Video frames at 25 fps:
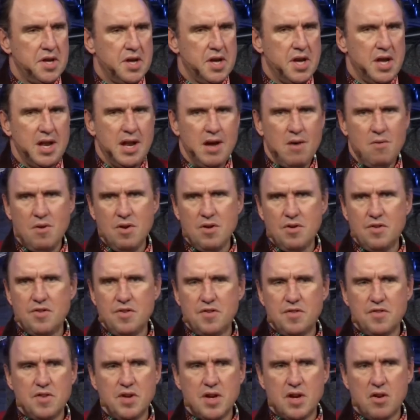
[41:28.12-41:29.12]
And I want to
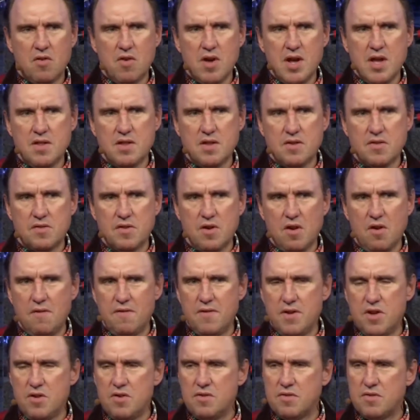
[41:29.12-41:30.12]
just decree this
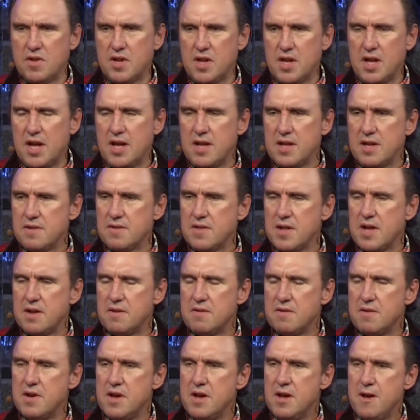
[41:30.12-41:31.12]
over you today that
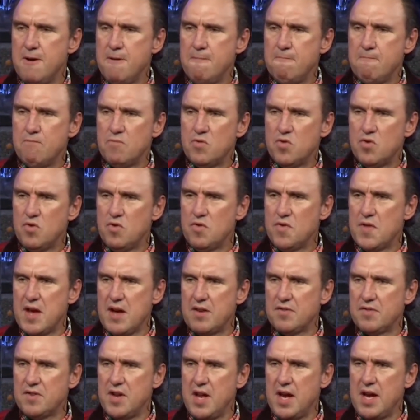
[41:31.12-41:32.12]

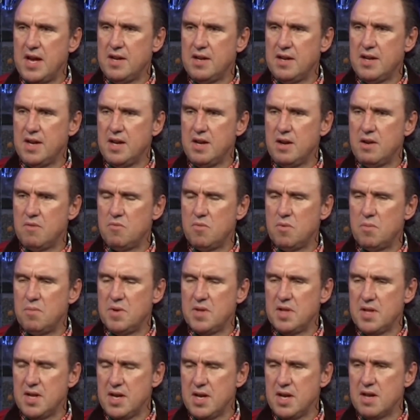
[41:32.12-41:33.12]
2018 will be
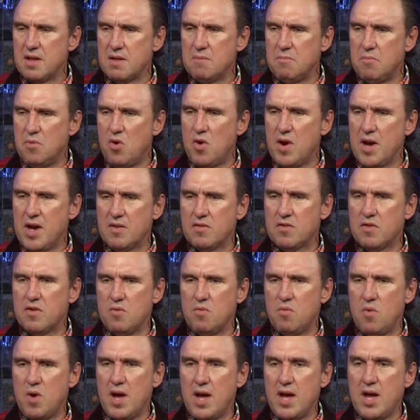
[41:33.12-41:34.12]
the year the more
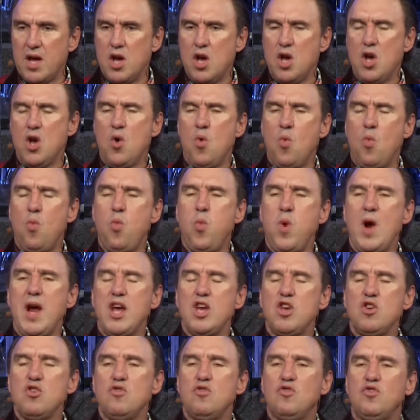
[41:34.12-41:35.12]
excellent way, where
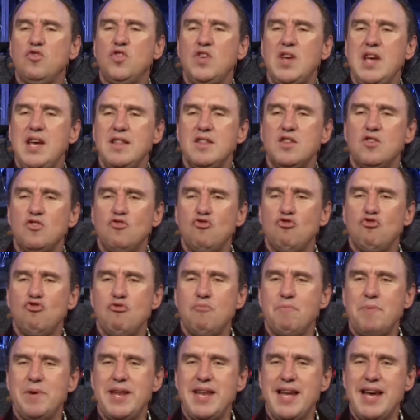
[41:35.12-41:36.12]
you see the
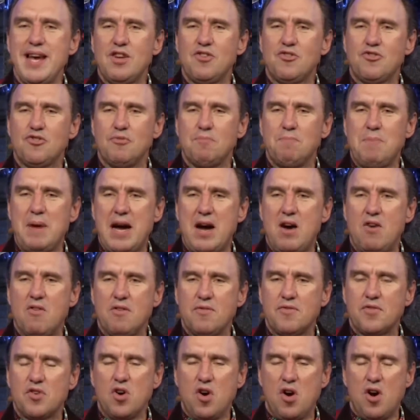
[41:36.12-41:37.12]
supernatural power
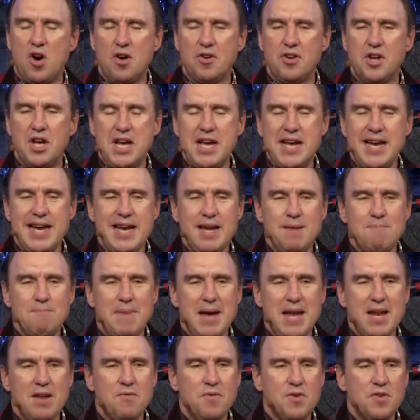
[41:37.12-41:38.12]
of God in
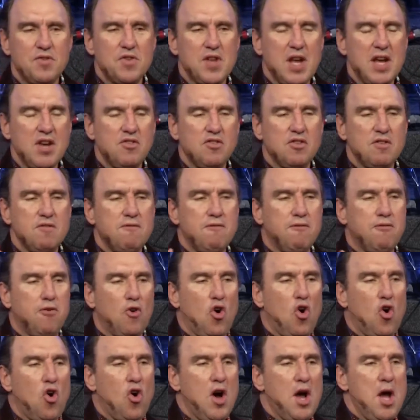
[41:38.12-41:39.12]
manifestation
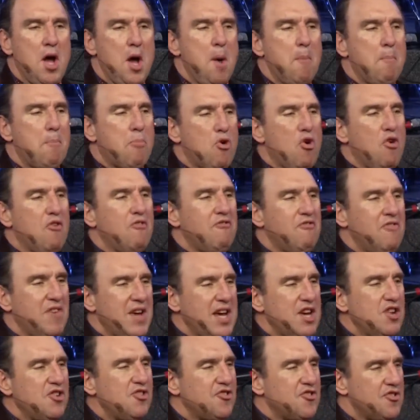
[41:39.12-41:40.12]
for
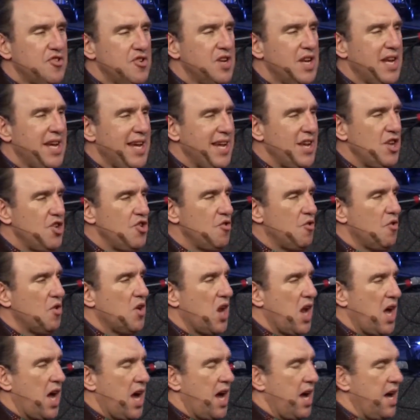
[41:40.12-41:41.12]
provision in your
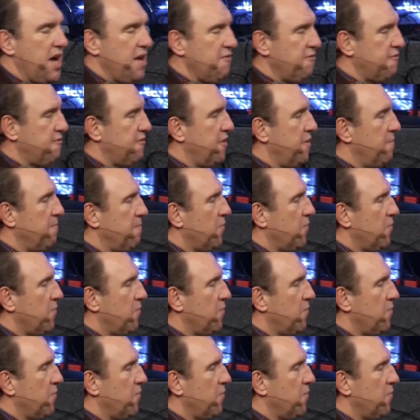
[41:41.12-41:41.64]
life